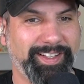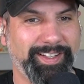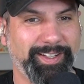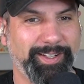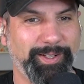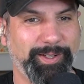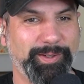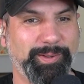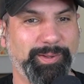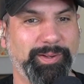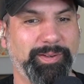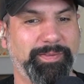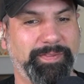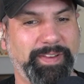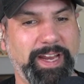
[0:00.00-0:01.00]
who
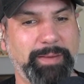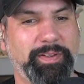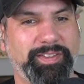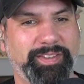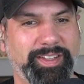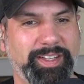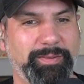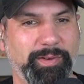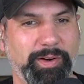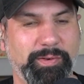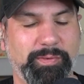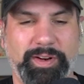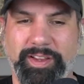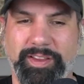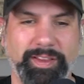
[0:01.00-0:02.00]
famously wrote
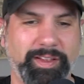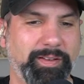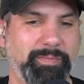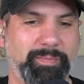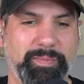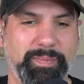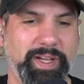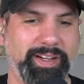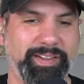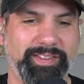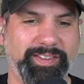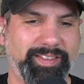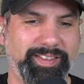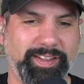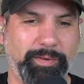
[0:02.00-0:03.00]
one of the
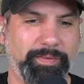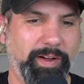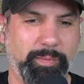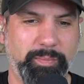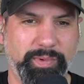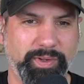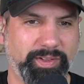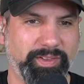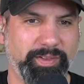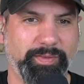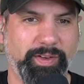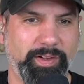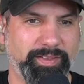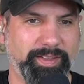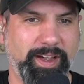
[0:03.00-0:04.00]
biggest self-help books of
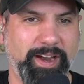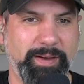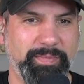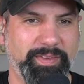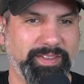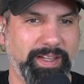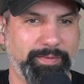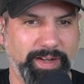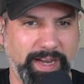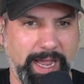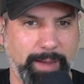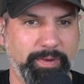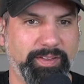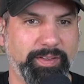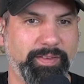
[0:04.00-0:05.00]
all time, The 7
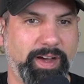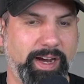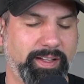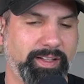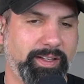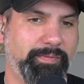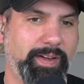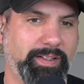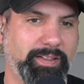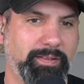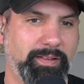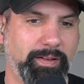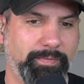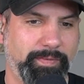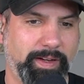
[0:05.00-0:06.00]
Habits of Highly
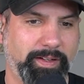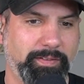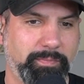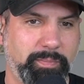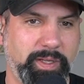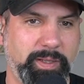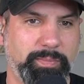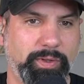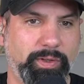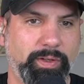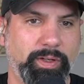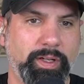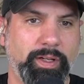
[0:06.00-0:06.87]
Effective People.